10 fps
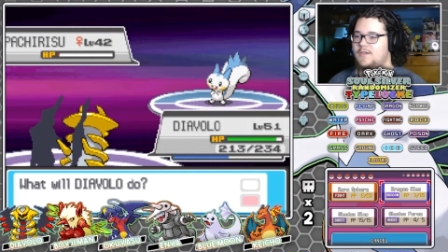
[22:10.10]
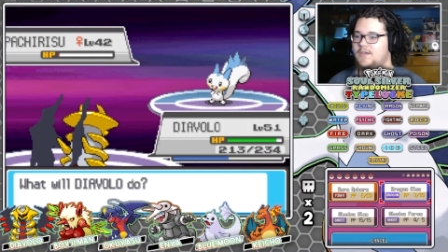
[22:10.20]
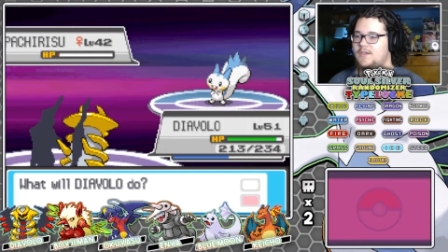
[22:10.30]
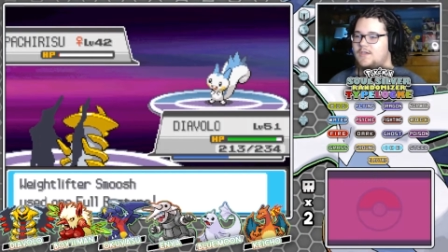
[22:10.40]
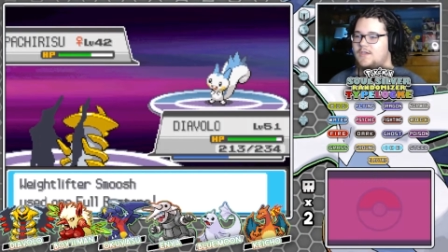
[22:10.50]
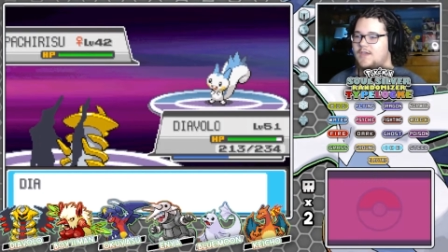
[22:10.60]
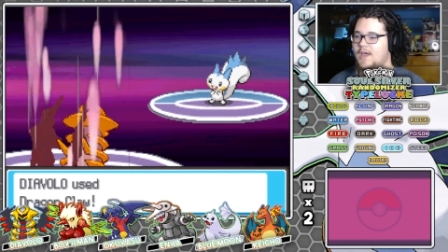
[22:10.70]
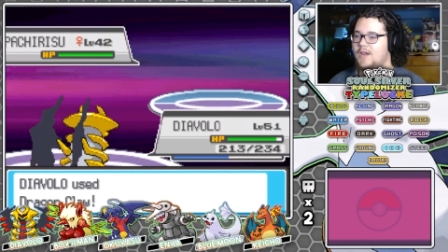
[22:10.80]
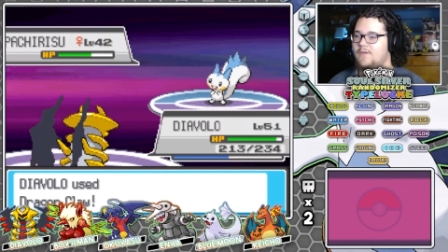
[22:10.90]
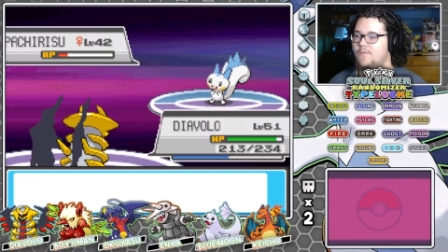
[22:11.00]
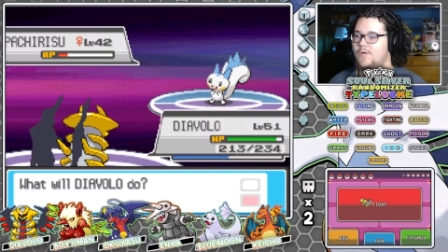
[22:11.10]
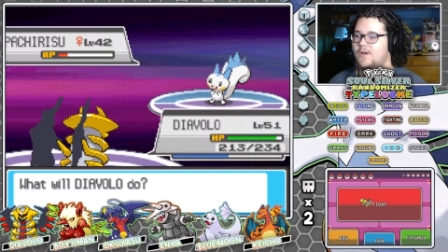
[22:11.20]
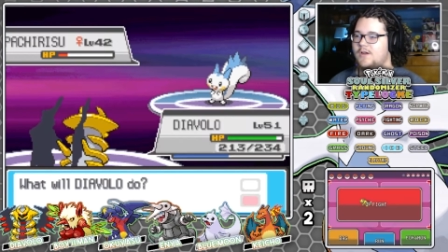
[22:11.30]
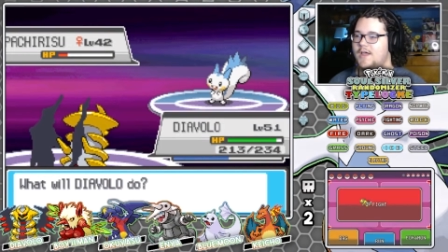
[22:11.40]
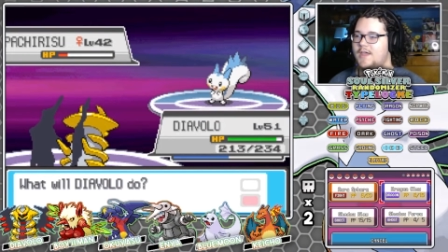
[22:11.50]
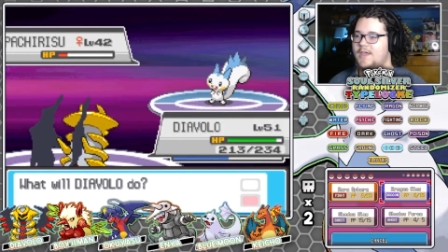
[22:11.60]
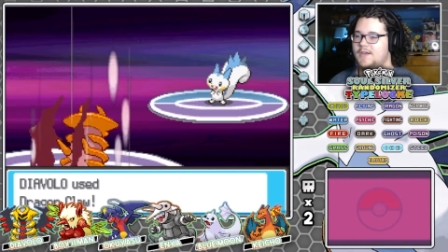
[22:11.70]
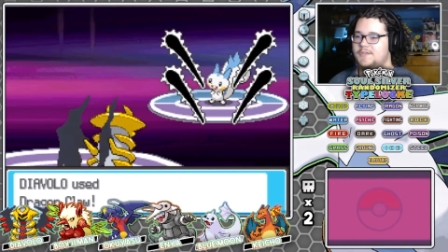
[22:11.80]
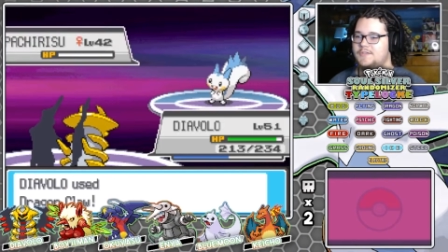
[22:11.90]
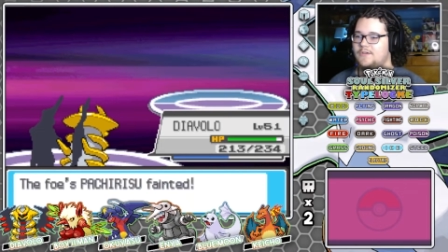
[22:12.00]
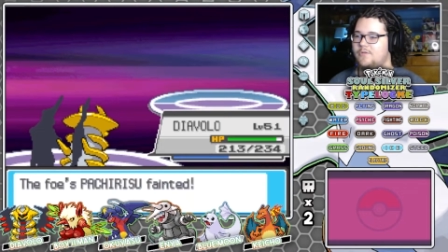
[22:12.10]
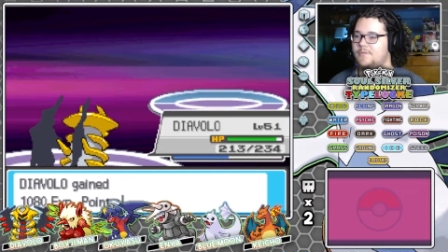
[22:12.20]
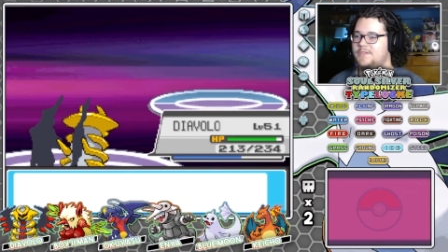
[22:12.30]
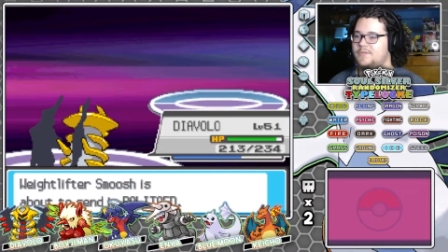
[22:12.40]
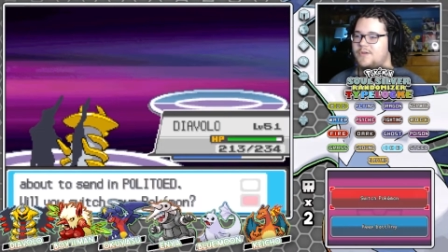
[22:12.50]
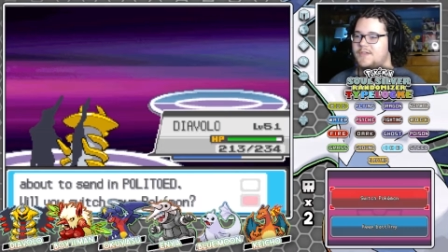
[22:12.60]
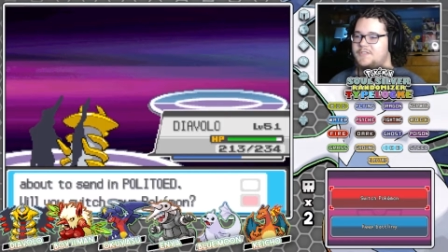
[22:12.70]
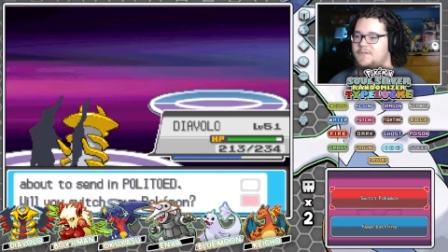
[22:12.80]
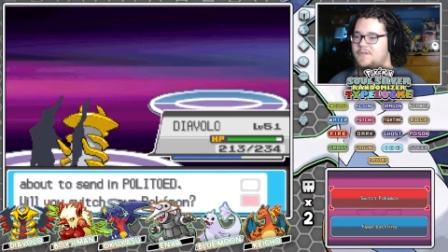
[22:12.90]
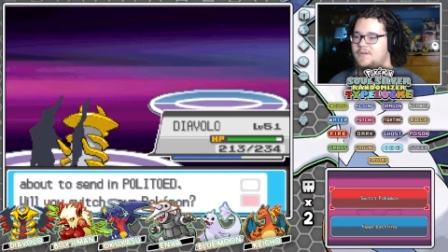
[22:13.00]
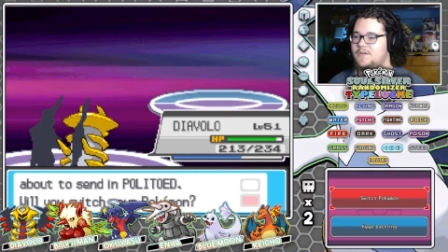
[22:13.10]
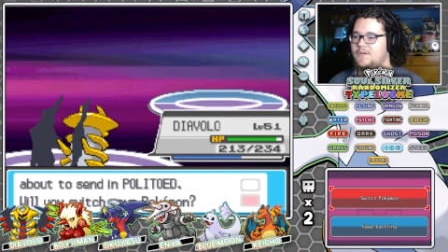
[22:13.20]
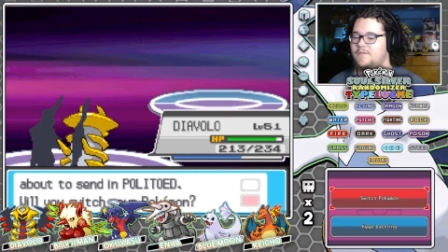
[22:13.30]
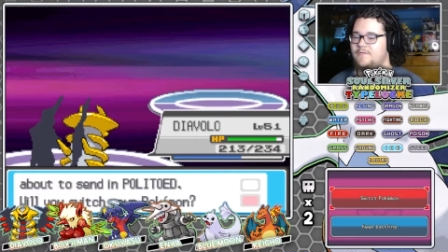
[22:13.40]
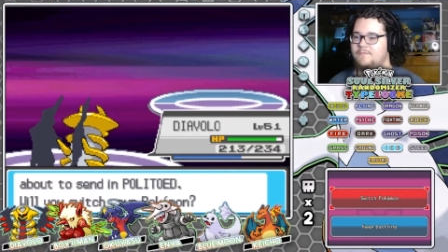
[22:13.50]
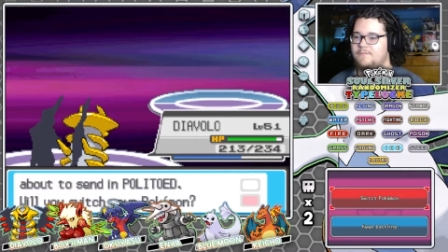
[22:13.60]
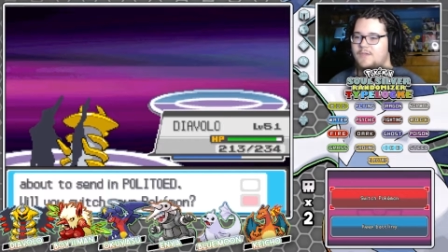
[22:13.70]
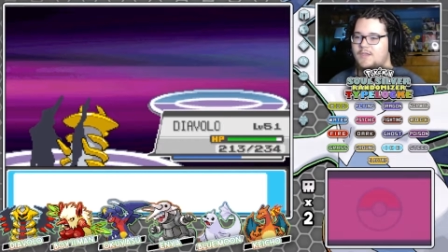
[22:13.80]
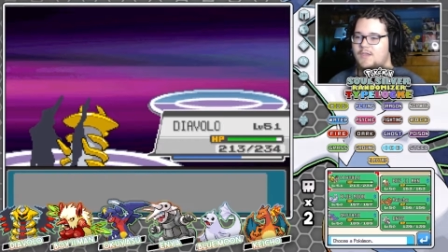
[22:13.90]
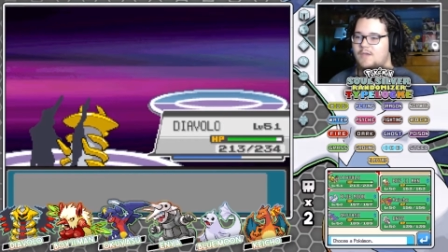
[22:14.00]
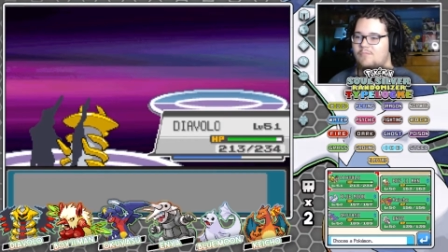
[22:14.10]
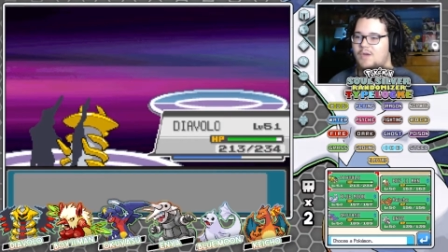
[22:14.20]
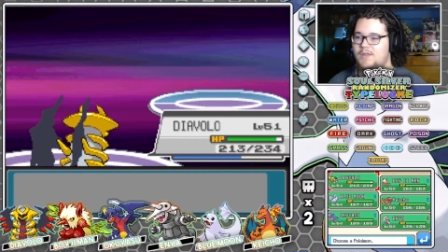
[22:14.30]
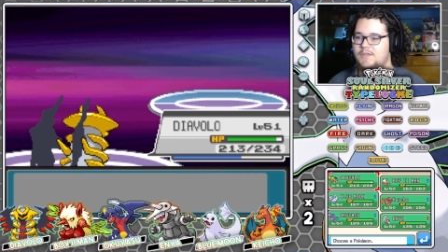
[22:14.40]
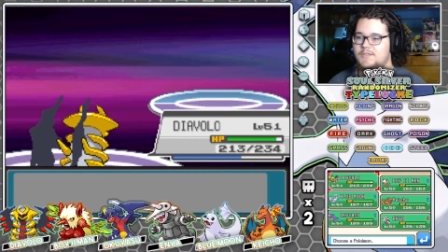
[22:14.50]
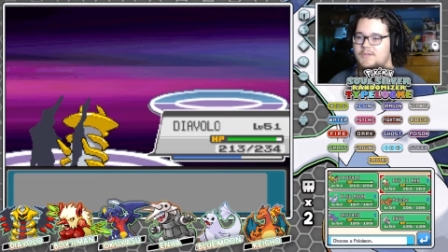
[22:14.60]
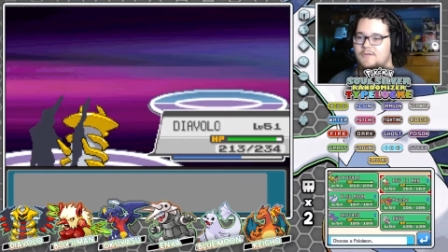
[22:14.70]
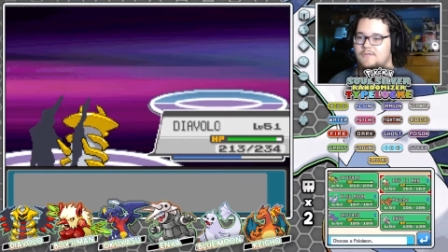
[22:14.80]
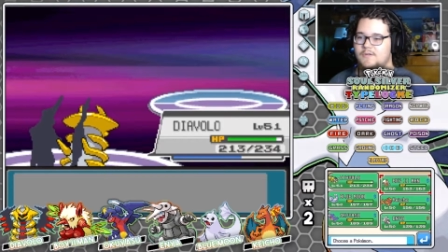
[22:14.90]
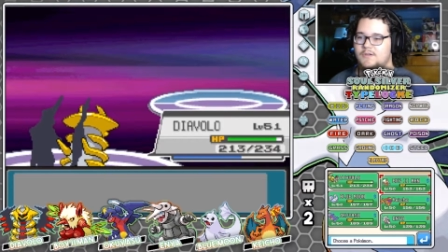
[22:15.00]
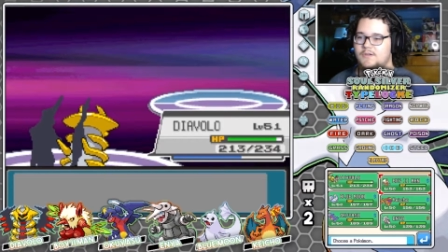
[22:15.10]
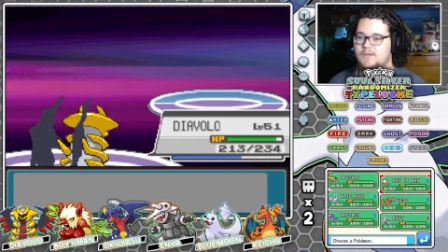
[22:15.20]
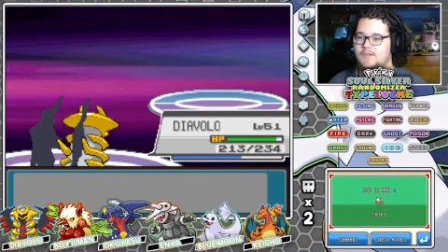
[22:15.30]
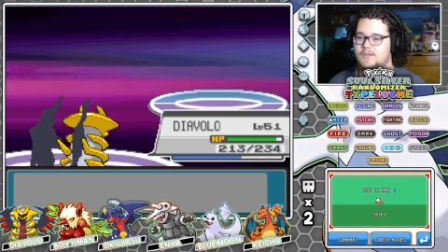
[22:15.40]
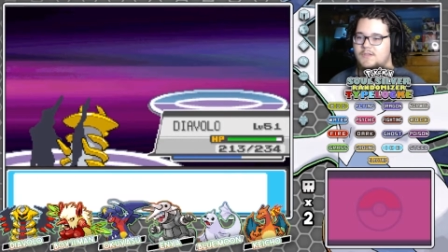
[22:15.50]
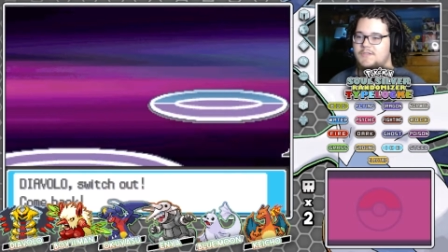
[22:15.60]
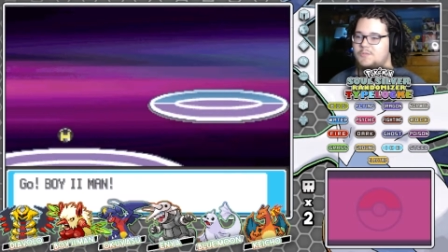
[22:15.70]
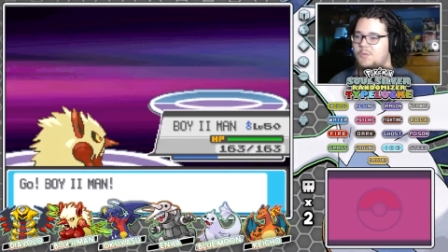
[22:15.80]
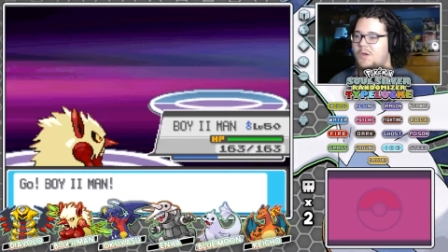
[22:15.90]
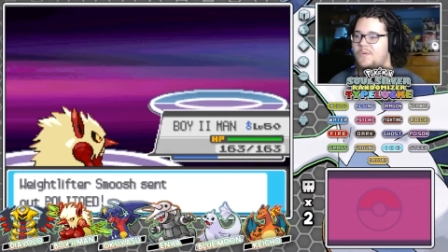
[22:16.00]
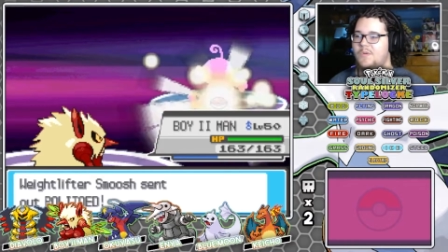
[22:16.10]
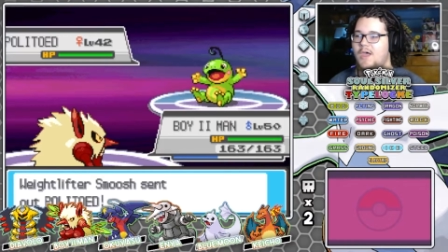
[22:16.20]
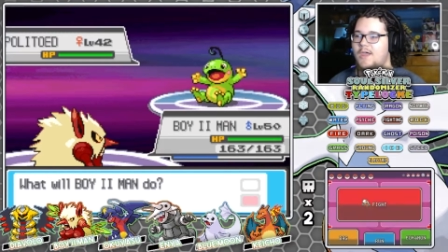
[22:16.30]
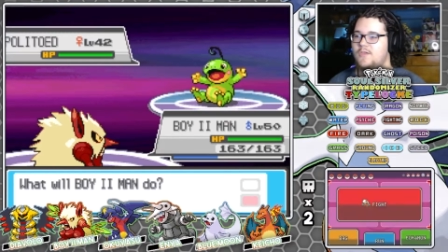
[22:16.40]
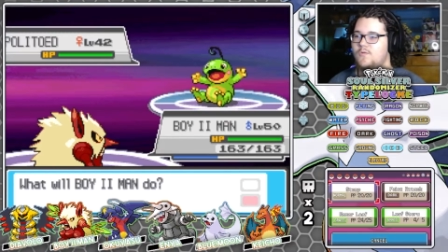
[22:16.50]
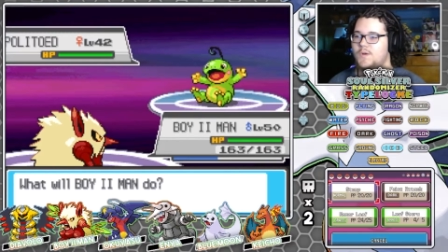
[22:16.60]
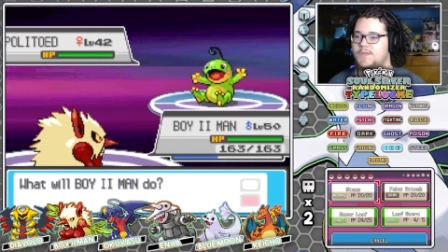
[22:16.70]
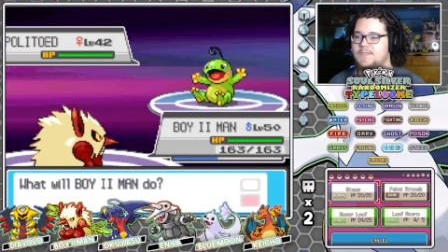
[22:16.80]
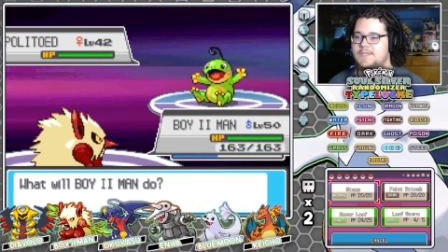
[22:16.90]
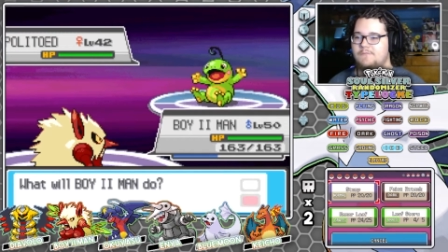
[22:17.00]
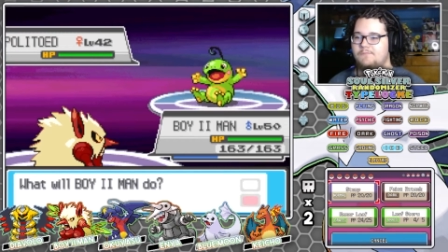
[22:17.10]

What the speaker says: He kind of went on a hiatus, so I won't be surprised if you didn't know him. Politoed. This is why we got you on the team.